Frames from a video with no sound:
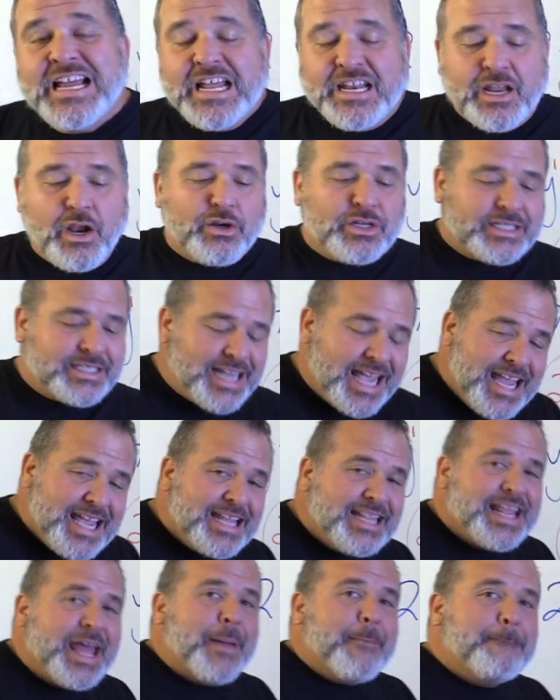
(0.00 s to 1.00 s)
They're
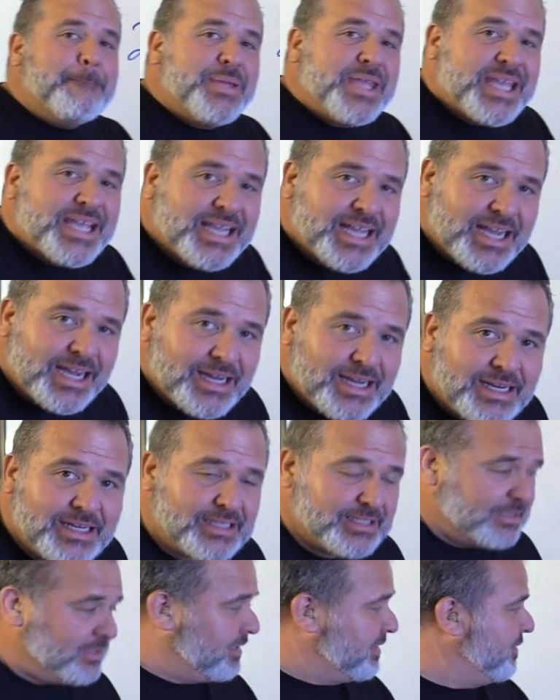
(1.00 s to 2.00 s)
saying that
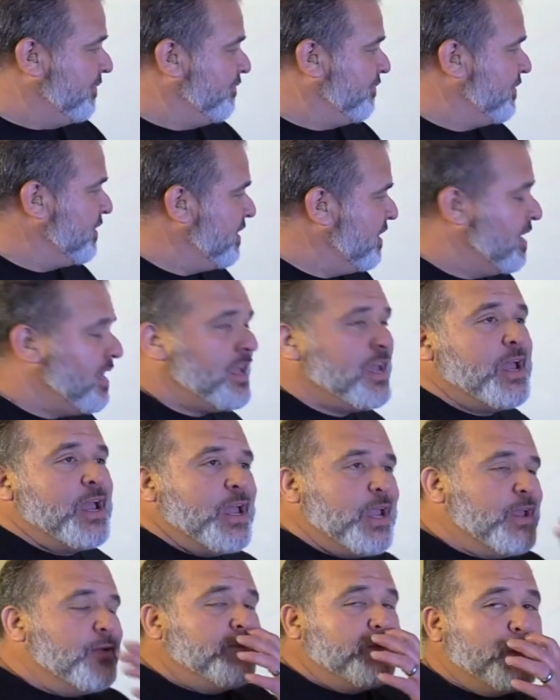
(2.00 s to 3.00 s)
because
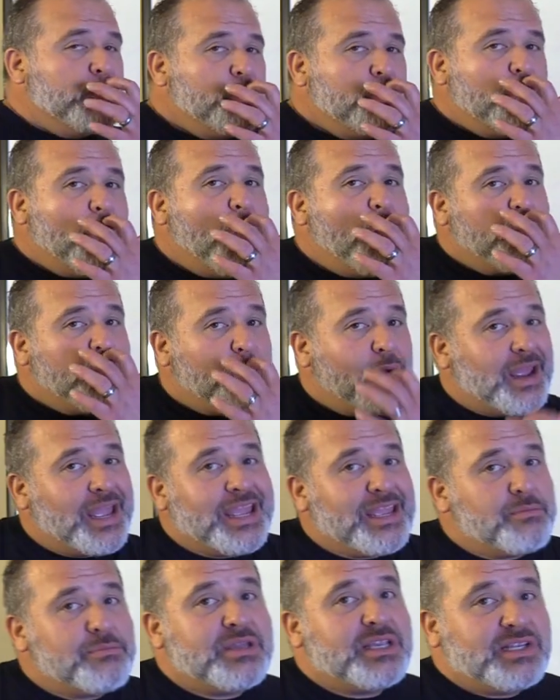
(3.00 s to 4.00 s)
if you know your
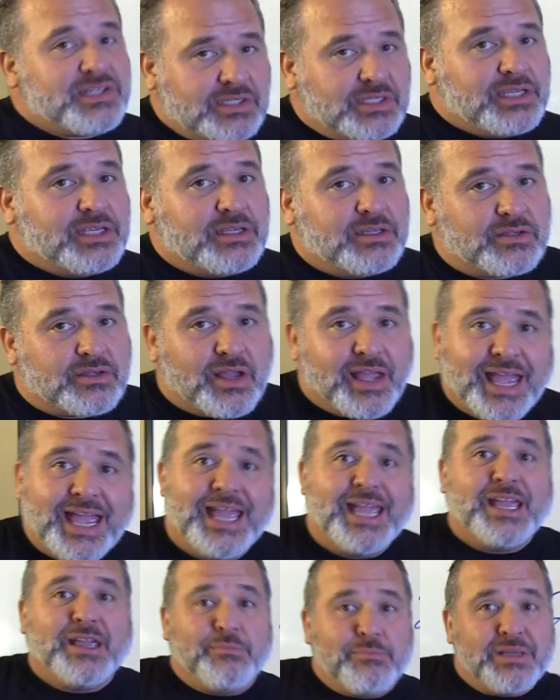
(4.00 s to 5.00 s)
ABCs,
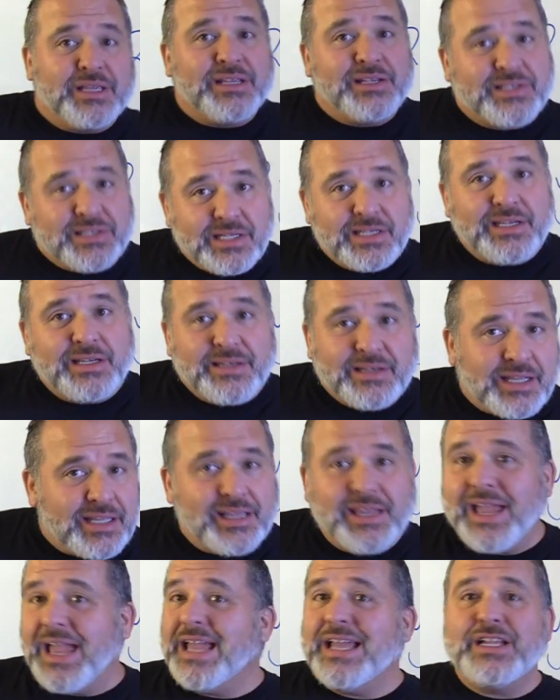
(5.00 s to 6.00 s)
A, B, C,
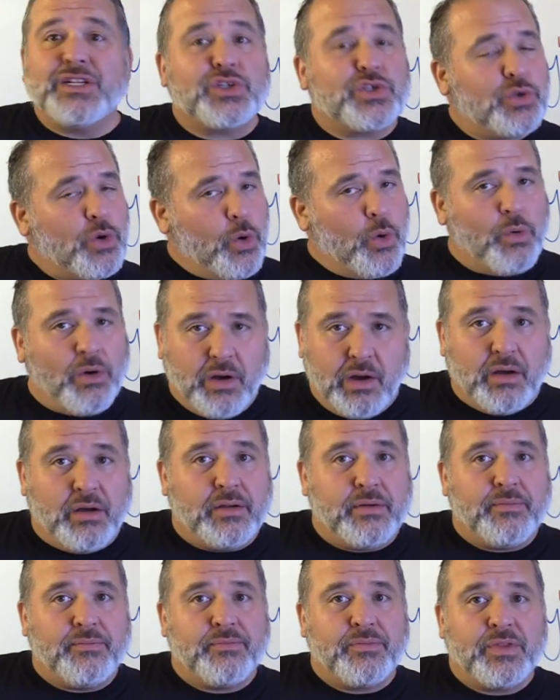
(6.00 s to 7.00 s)
D, and so
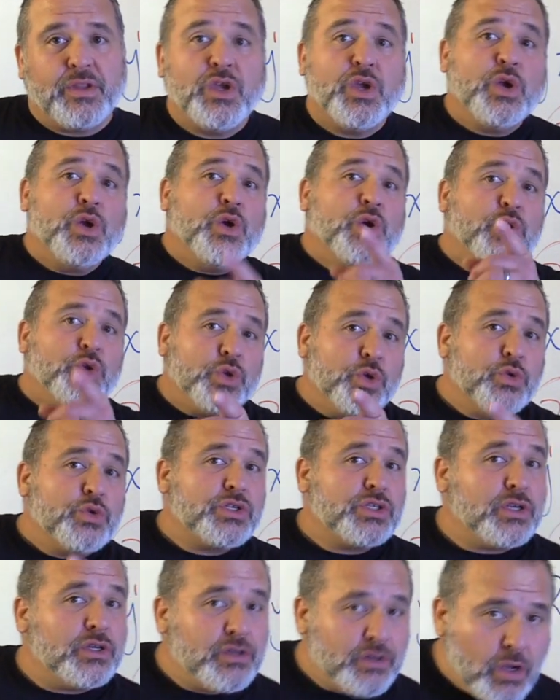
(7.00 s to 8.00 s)
on, you
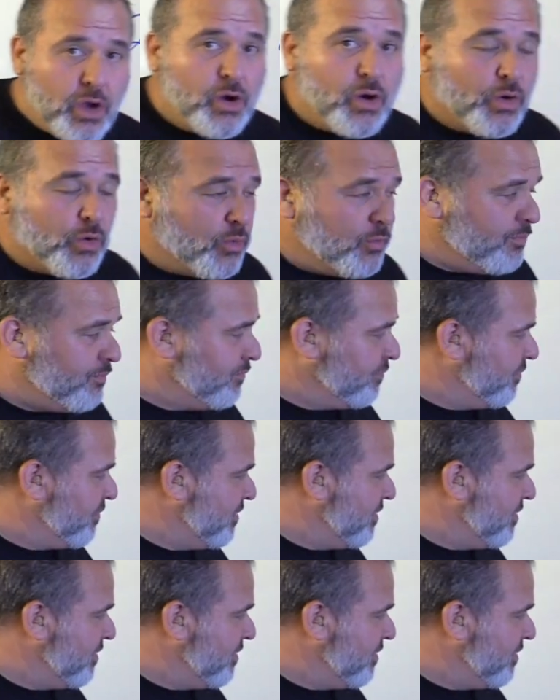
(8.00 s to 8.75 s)
should know